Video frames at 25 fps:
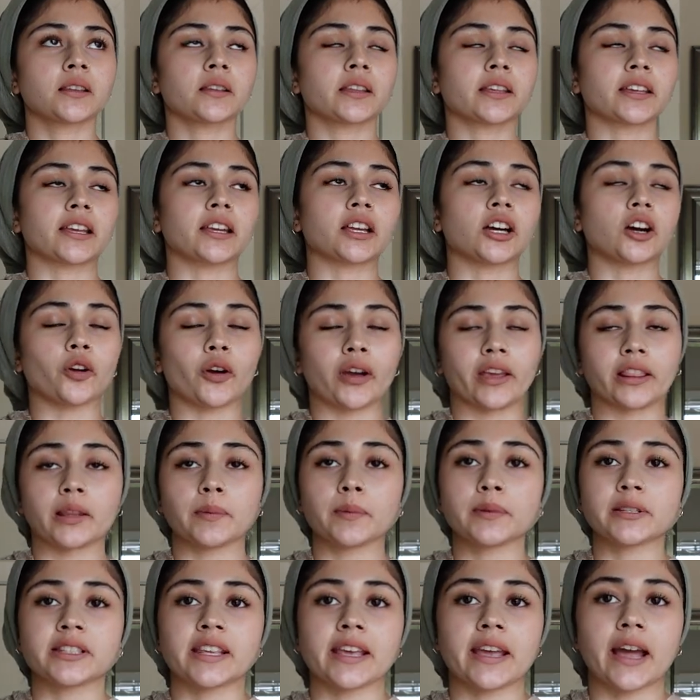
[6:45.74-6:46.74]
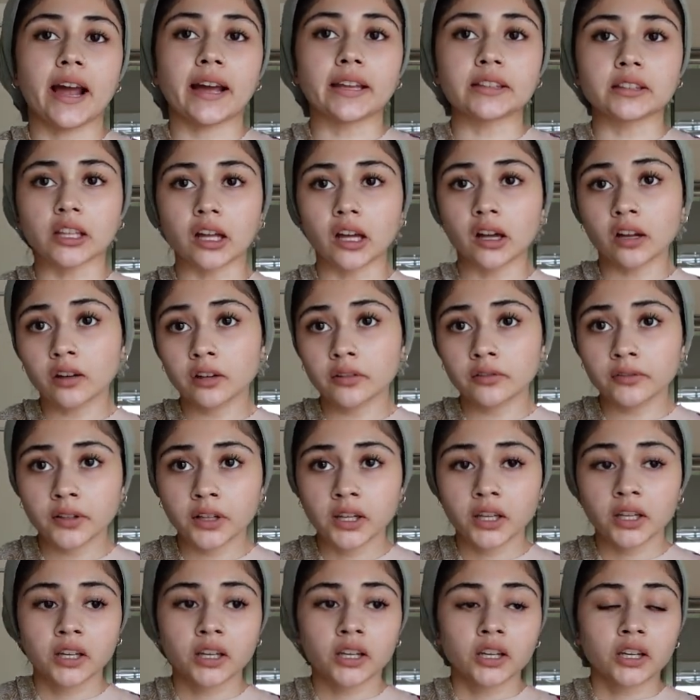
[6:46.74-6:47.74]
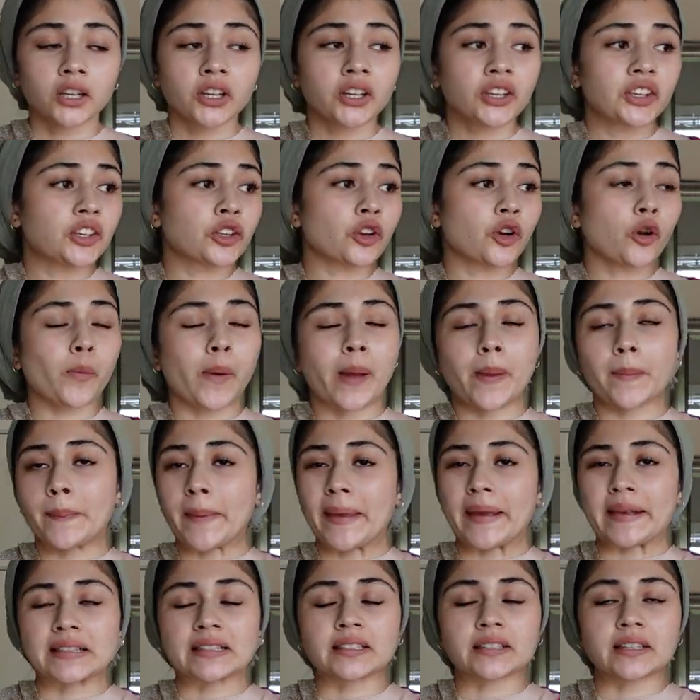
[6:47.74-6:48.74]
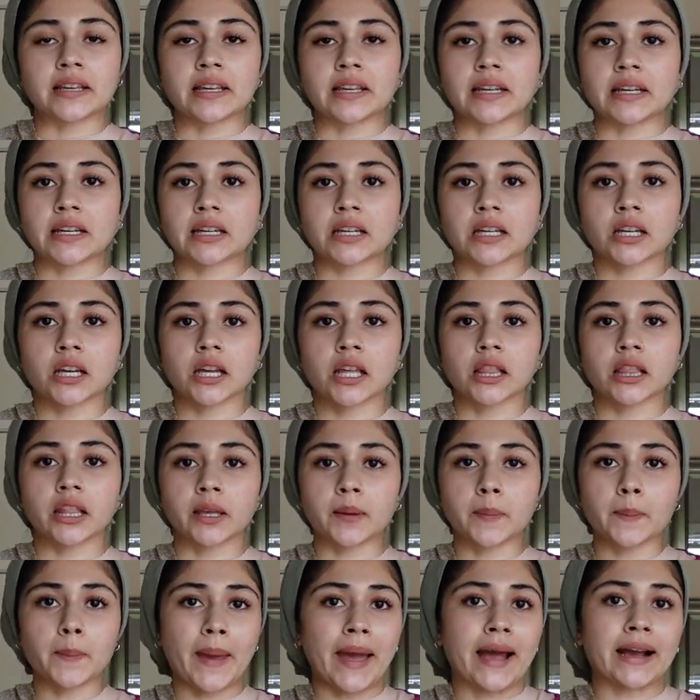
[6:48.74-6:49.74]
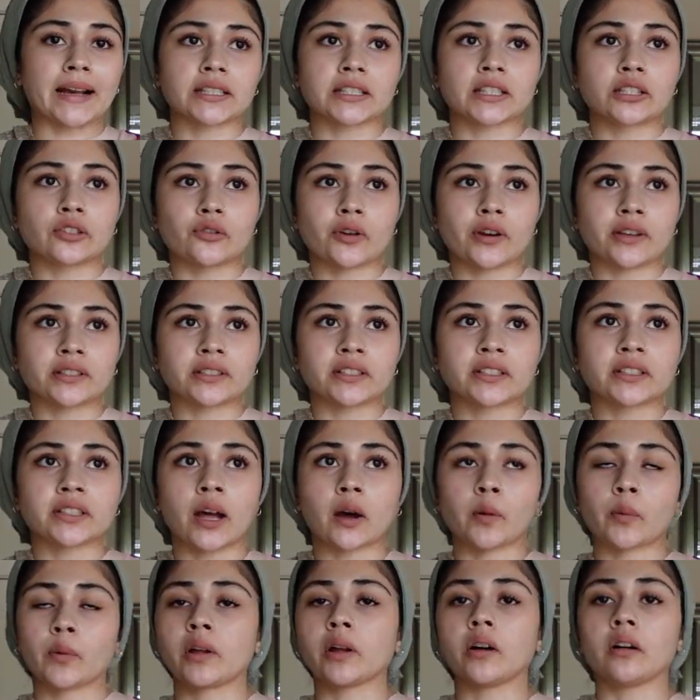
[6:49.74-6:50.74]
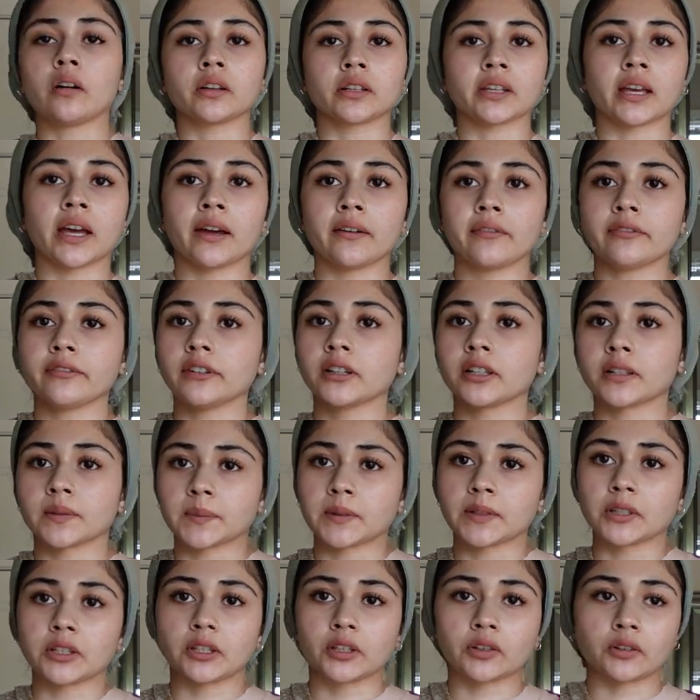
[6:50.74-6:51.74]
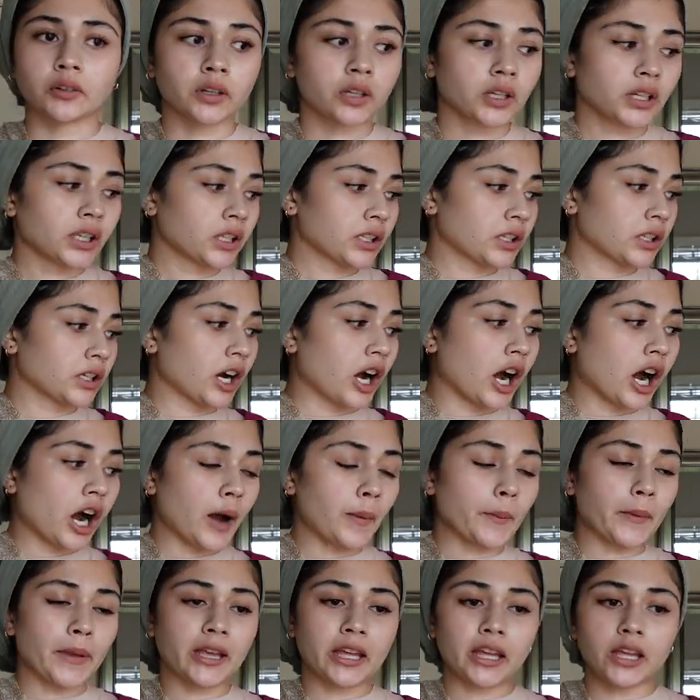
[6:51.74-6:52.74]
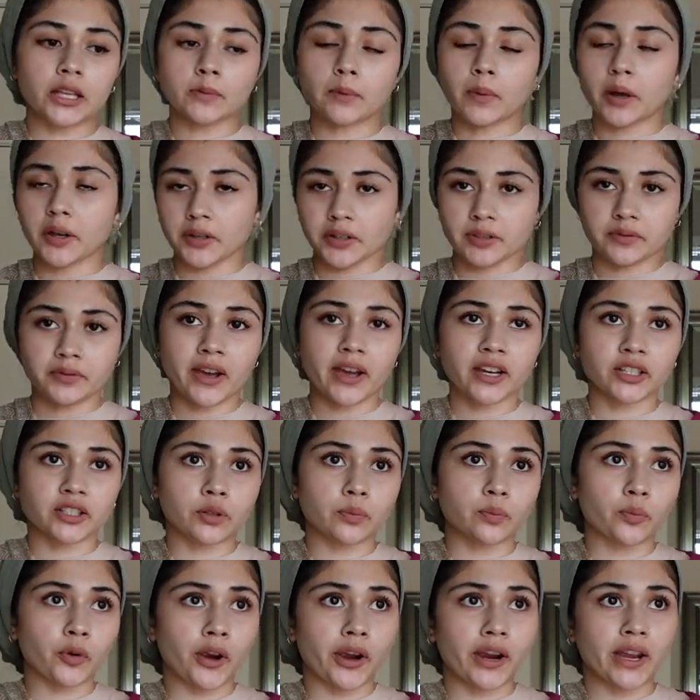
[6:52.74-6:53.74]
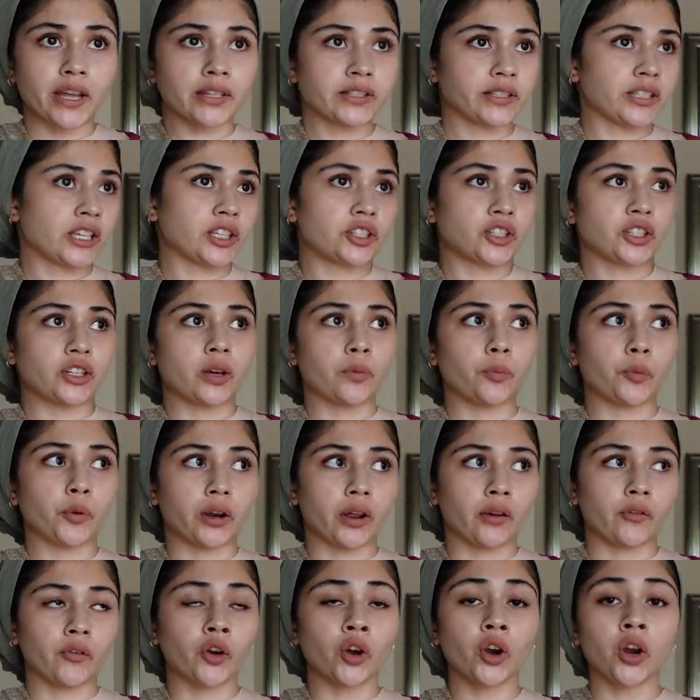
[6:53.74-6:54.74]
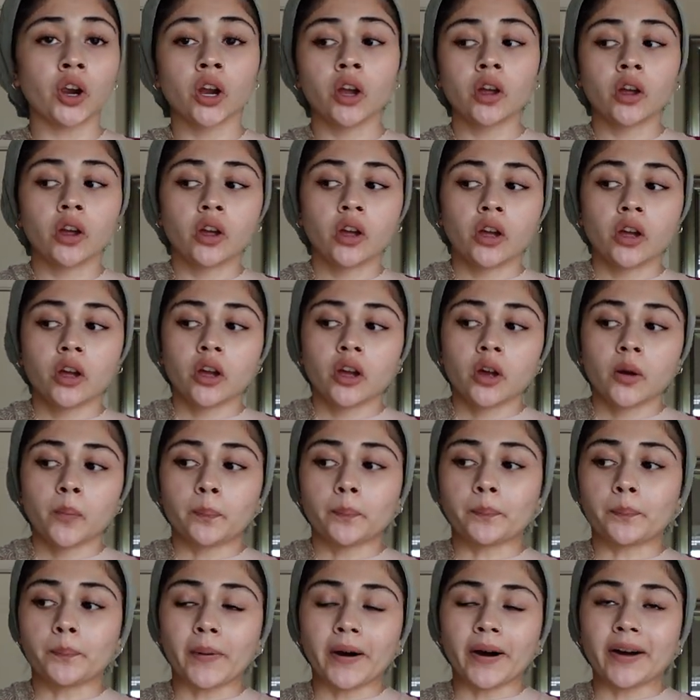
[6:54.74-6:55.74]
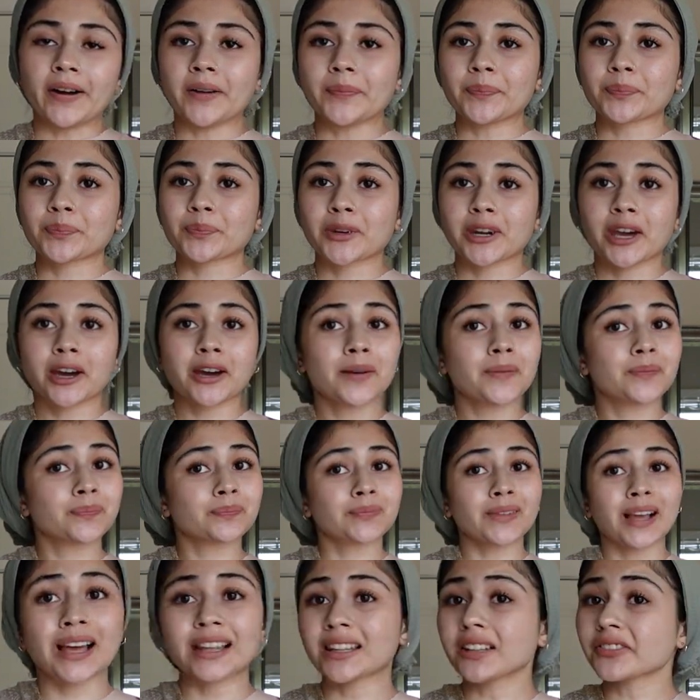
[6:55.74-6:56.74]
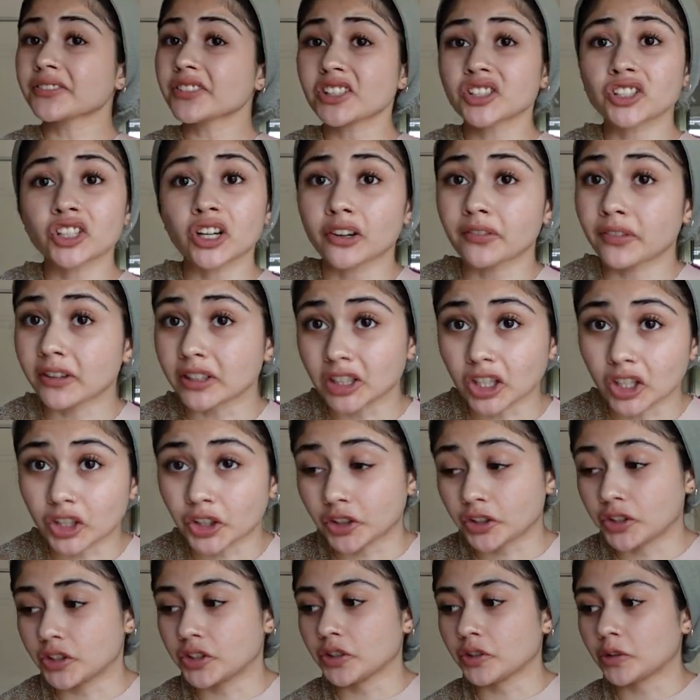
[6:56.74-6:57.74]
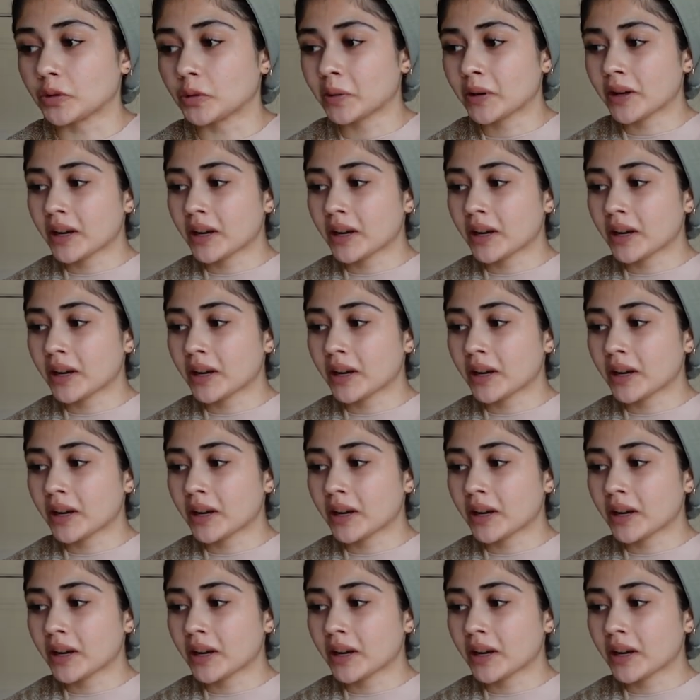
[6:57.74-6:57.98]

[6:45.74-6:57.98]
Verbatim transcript: Like, okay, let me say, I love, you know, my basic, like, maxi dresses that we all get from, you know, the common modest fashion brands, H and M, whatever. But I love to serve a look or two.